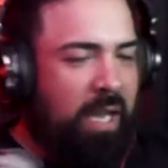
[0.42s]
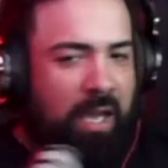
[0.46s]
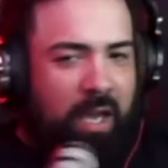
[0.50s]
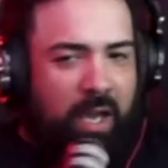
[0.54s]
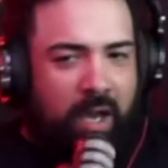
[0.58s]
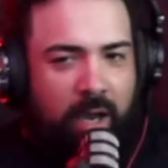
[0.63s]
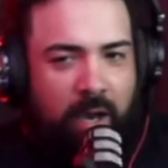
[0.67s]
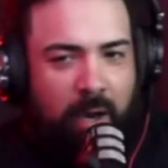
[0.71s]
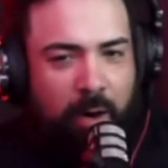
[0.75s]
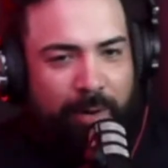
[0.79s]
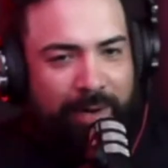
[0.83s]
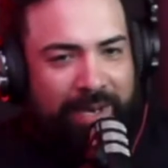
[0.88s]

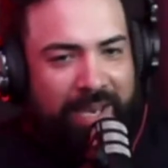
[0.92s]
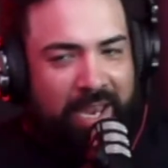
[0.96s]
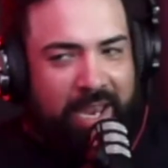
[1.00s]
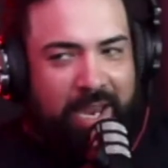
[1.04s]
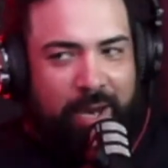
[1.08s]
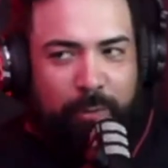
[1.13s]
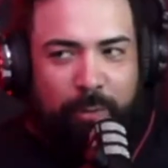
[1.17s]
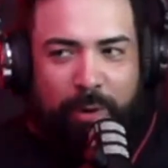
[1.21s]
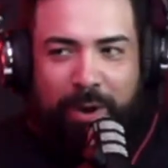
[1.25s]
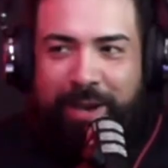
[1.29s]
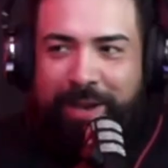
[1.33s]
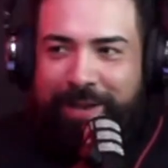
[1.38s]

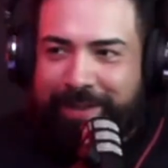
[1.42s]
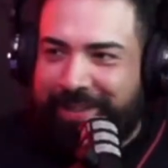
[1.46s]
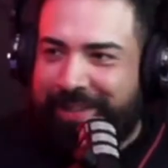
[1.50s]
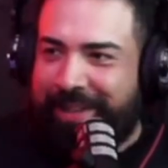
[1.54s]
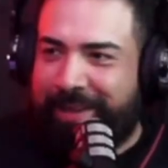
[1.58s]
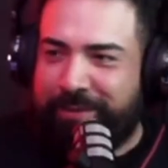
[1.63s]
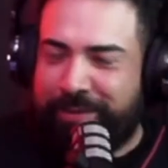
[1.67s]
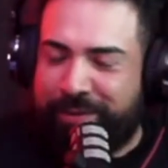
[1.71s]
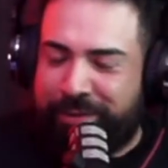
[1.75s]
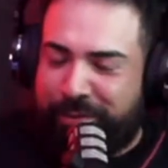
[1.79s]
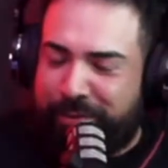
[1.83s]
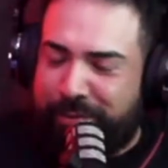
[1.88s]
Okay, well,
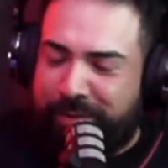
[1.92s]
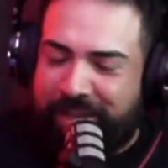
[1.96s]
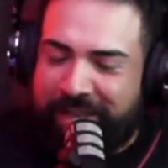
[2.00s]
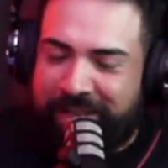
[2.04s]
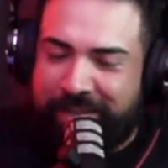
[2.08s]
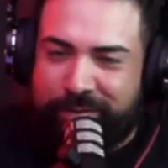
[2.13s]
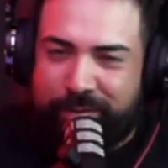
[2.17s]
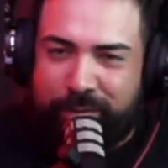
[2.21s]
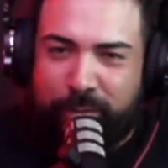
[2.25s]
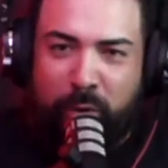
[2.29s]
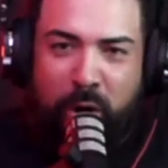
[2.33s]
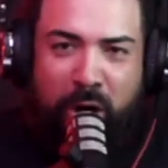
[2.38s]
I'm just doing the
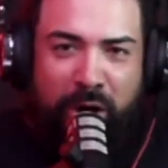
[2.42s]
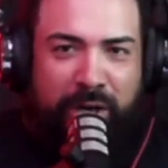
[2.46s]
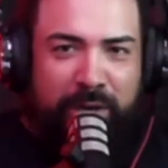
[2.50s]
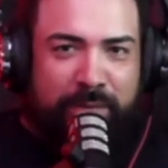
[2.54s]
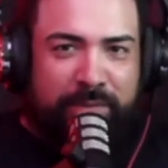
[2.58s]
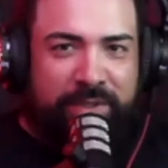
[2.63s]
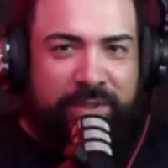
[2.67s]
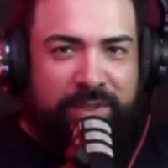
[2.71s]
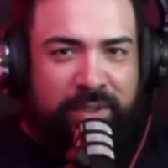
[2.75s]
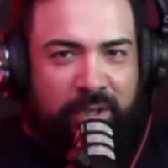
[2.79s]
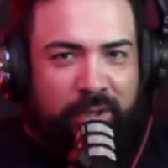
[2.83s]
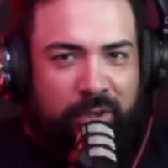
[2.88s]
intro. Welcome
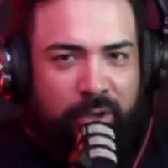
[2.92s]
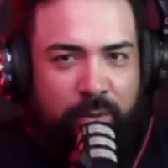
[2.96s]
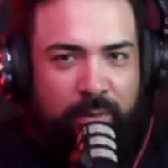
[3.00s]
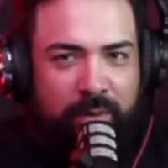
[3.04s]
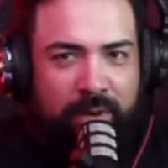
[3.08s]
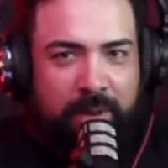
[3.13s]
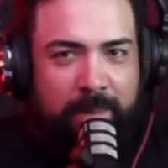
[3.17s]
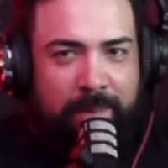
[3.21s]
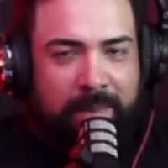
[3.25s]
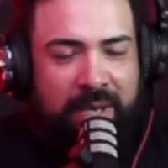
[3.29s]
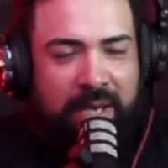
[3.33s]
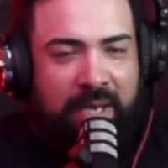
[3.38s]
to the Lobo
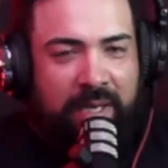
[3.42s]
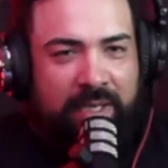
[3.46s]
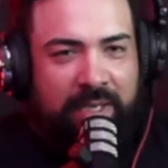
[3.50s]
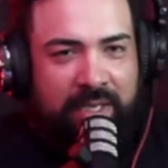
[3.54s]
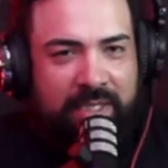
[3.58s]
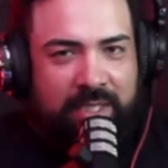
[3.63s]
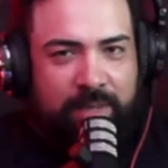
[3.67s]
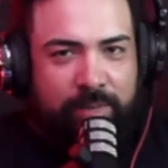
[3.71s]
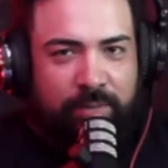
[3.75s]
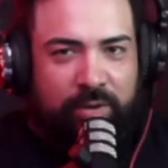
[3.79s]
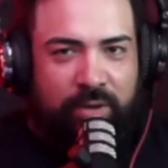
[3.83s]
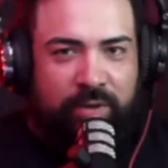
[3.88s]
Den
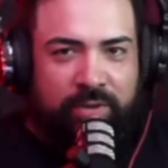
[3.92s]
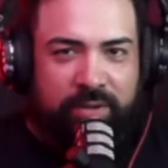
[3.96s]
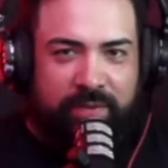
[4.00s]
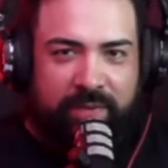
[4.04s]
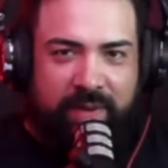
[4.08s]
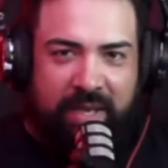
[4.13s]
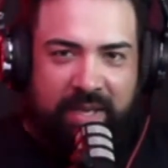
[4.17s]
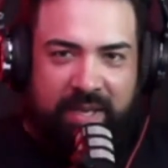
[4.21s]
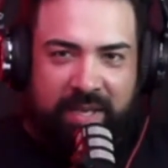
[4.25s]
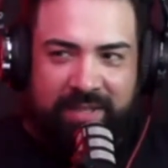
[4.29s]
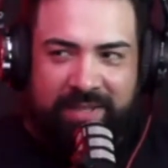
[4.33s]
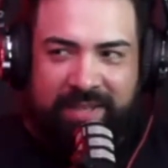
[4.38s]
Podcast. I'm your host,
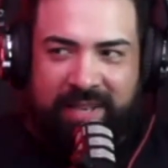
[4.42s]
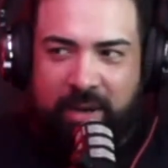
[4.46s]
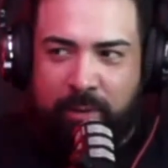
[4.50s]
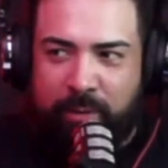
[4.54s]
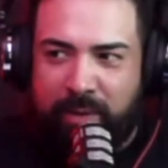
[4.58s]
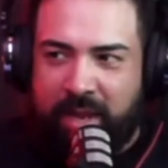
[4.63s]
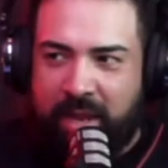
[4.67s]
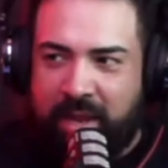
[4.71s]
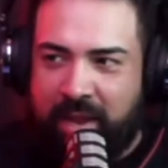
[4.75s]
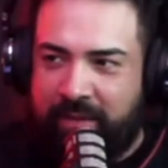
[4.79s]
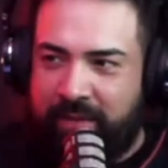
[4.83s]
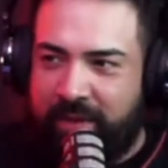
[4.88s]
Giovanni. Today
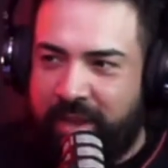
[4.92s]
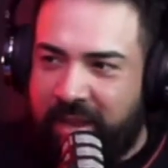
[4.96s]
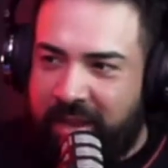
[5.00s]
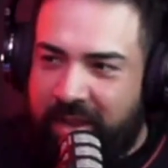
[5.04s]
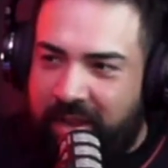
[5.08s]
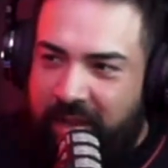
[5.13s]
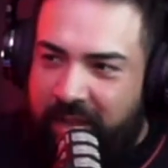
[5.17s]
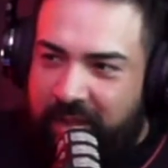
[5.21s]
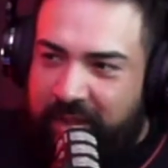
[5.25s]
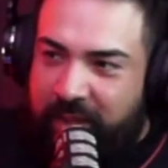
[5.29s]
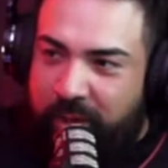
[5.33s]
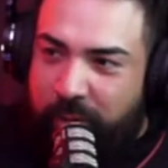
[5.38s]
we have
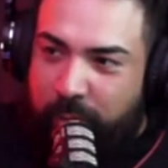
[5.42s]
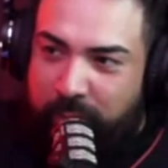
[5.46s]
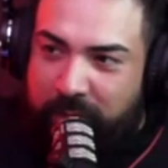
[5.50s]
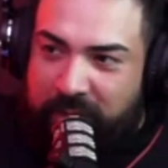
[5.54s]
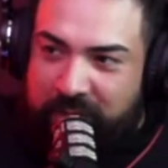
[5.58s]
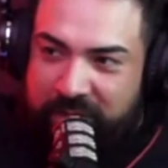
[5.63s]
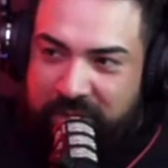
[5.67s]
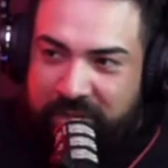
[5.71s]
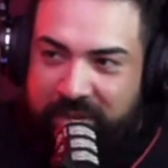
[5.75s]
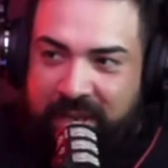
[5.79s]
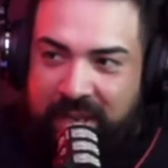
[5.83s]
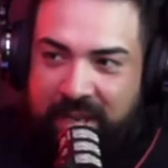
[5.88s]
the
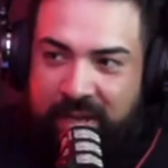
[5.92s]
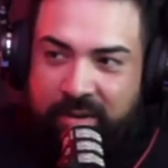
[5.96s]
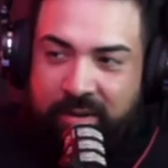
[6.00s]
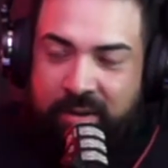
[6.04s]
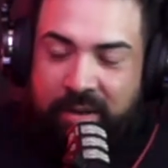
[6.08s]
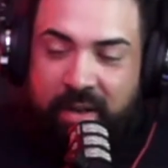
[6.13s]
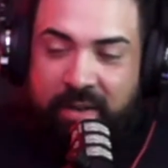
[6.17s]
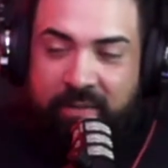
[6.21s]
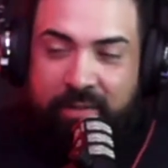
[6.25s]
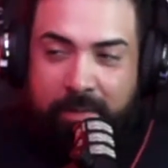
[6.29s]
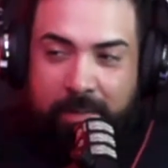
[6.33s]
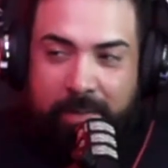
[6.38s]
originator
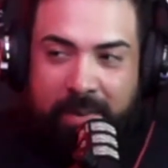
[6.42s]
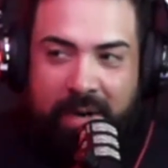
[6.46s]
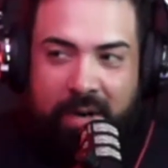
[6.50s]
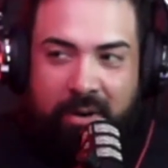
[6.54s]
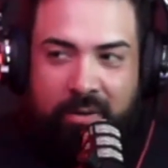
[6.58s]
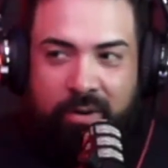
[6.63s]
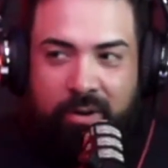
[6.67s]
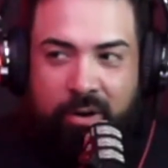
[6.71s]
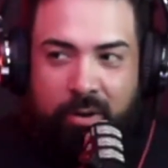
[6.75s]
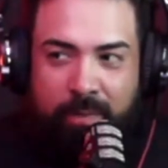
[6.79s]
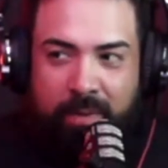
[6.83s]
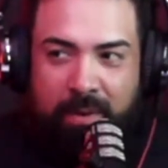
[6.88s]
of the
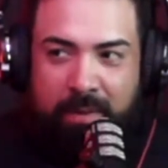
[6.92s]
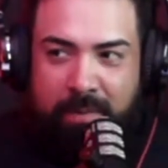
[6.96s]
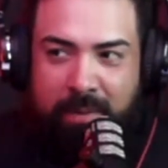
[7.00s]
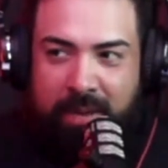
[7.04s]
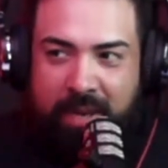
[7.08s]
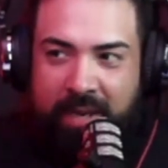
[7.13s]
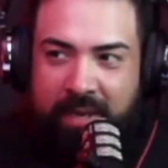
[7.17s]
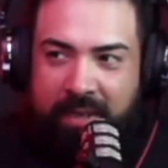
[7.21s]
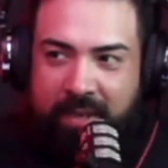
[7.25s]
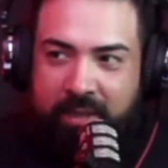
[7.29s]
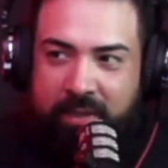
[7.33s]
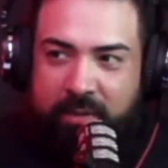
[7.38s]
Power Open
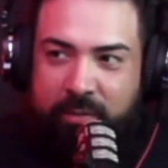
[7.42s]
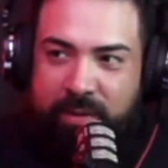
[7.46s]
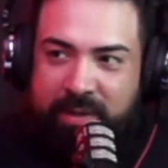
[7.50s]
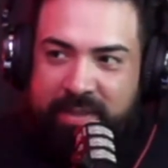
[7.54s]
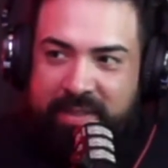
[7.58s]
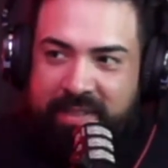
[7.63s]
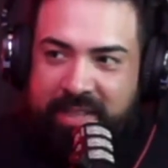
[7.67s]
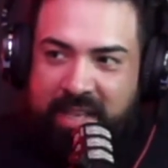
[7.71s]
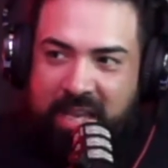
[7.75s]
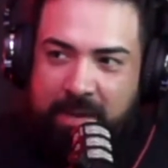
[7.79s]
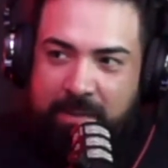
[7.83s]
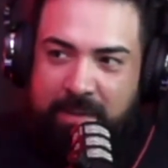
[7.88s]
Mic, Chris
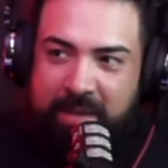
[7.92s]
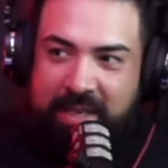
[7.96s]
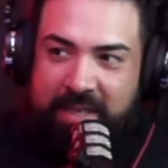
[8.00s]
Damen.